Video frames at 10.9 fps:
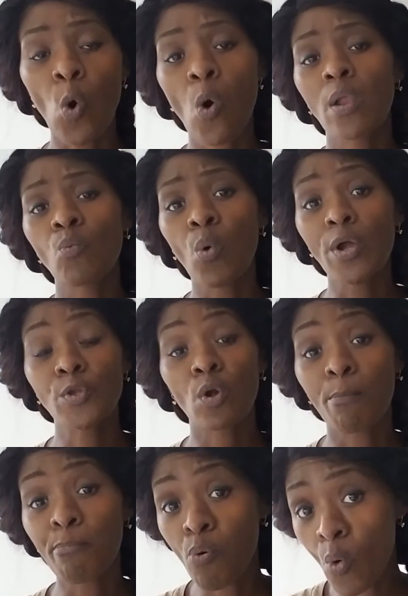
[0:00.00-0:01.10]
on what
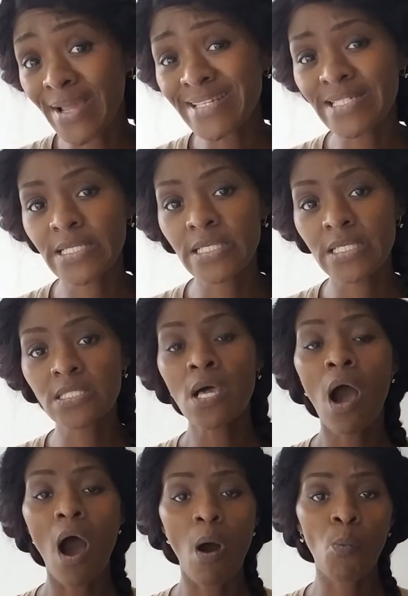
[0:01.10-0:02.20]
your point is,
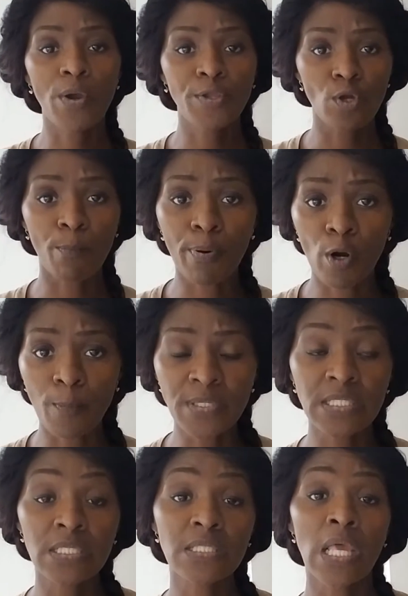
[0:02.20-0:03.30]
on what your
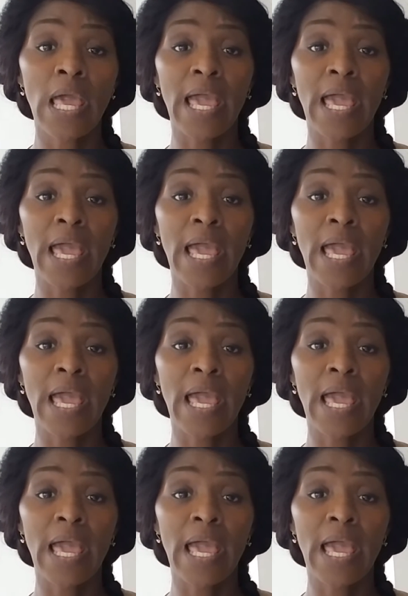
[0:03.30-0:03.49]
purpose is,